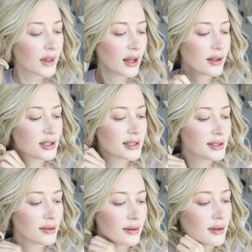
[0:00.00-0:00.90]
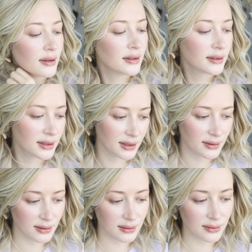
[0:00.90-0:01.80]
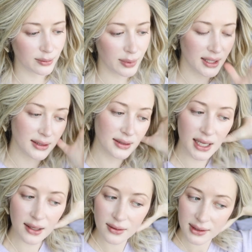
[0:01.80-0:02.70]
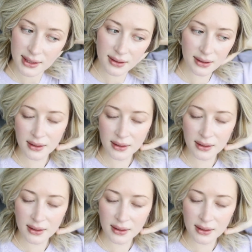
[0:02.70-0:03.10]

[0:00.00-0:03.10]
I'll just do little pigtails.